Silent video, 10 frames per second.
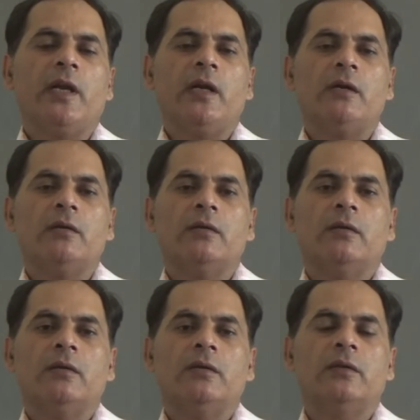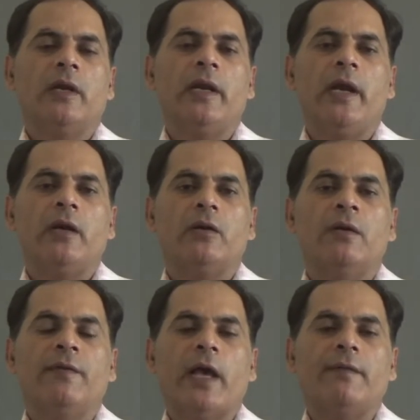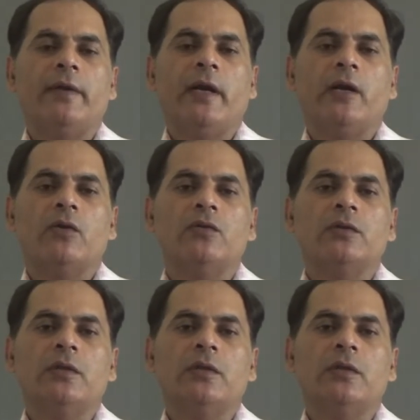are 5 electrons